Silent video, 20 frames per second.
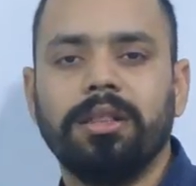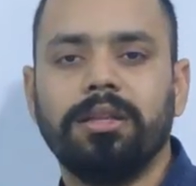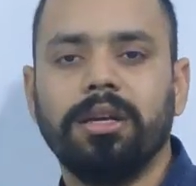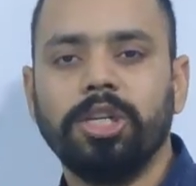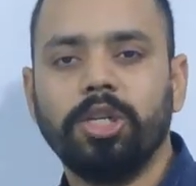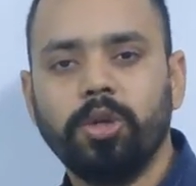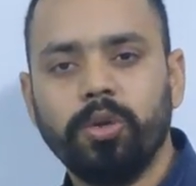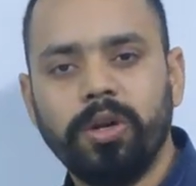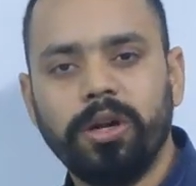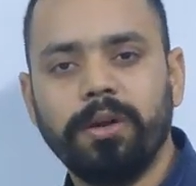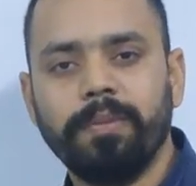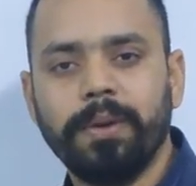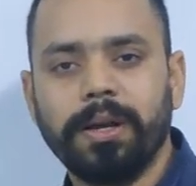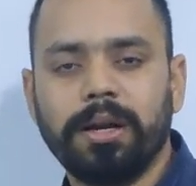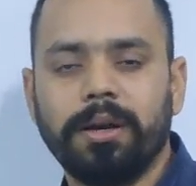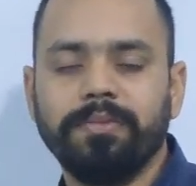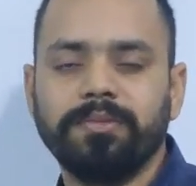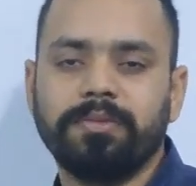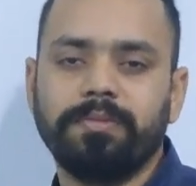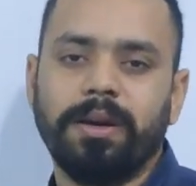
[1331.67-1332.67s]
the unit
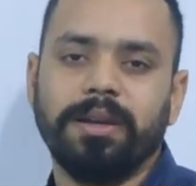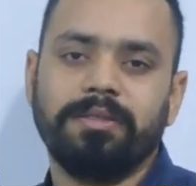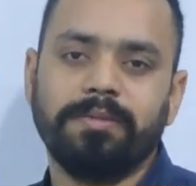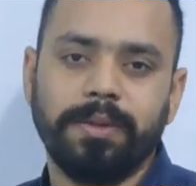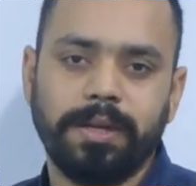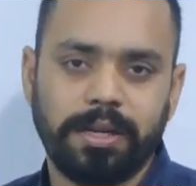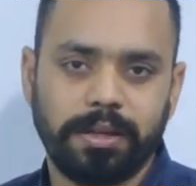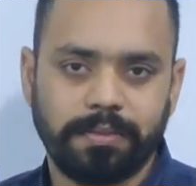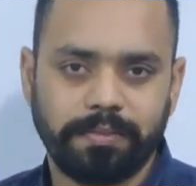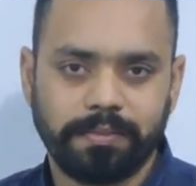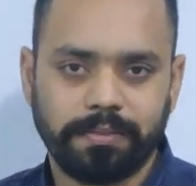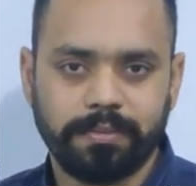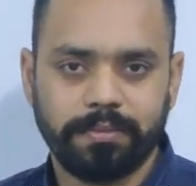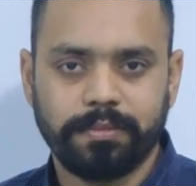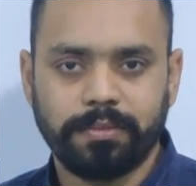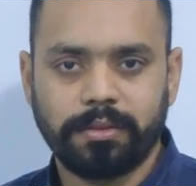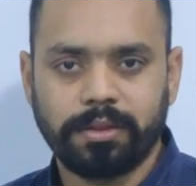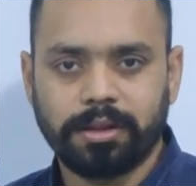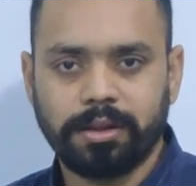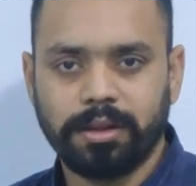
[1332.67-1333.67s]
becomes mass by time.
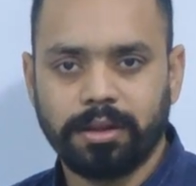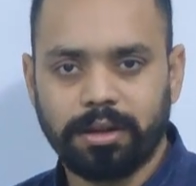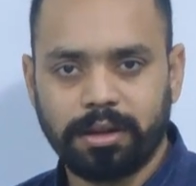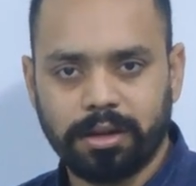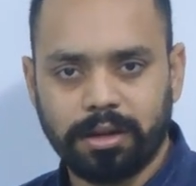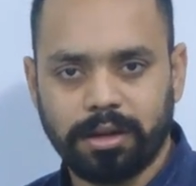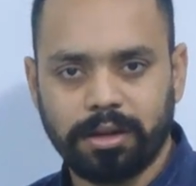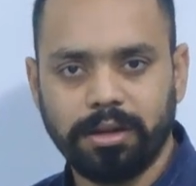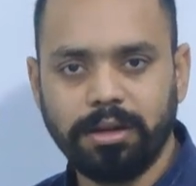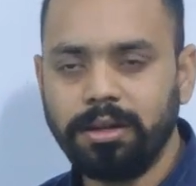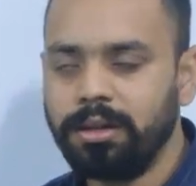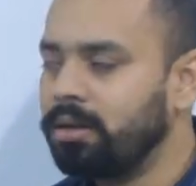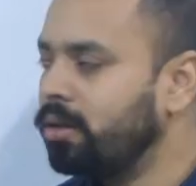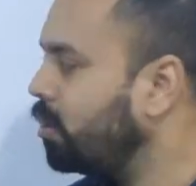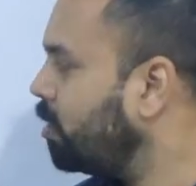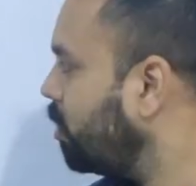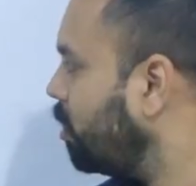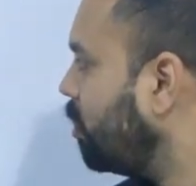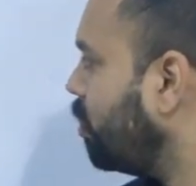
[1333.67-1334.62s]
Clear?